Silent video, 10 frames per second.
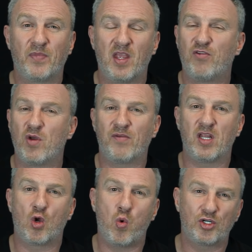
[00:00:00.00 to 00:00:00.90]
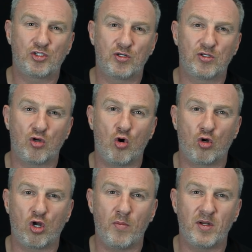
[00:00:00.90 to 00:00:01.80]
If you have any questions or
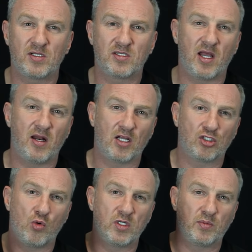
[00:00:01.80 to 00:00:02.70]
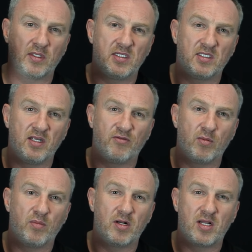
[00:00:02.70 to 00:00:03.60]
comments, then as always, please leave
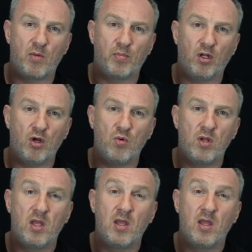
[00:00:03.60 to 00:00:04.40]
them down below.